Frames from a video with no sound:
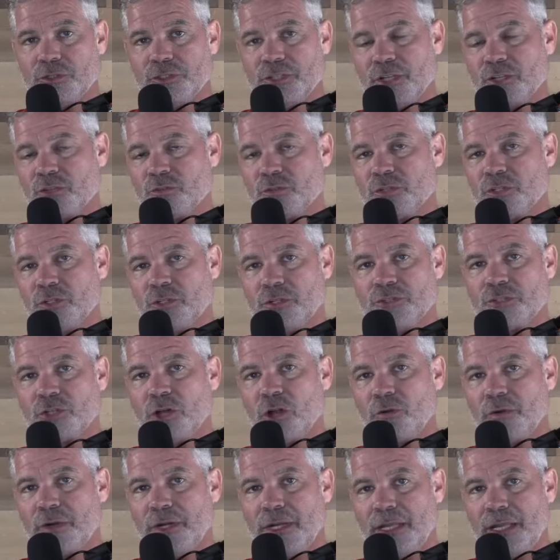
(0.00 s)
test results
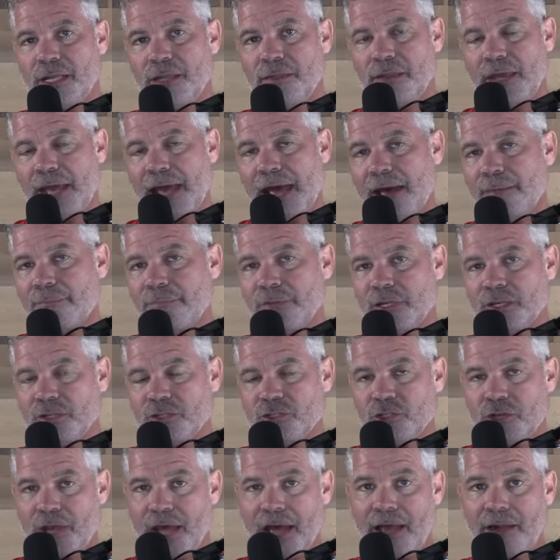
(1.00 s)
already in the app
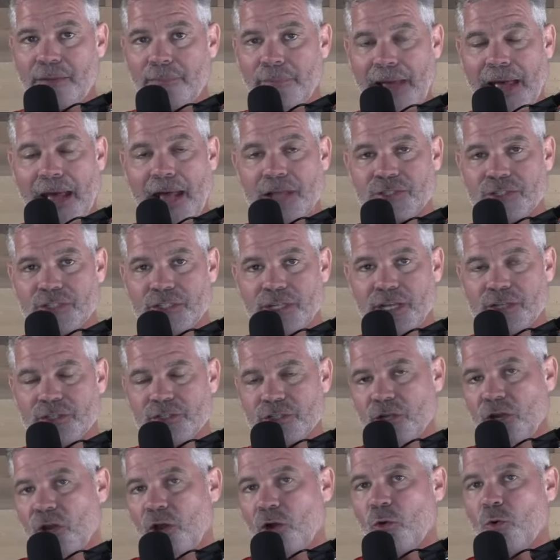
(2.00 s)
because you had a past
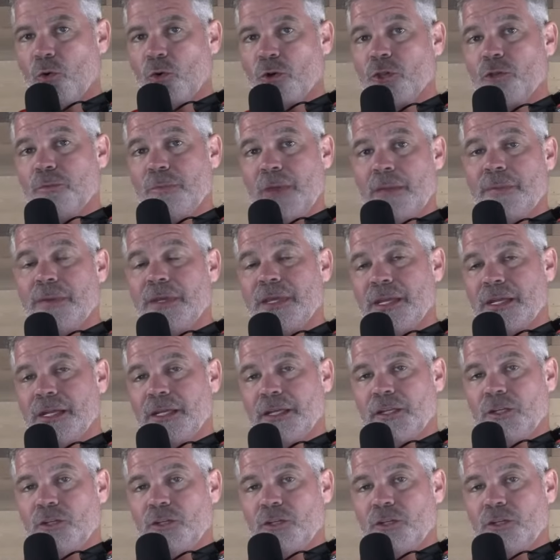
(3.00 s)
test, or you may be getting a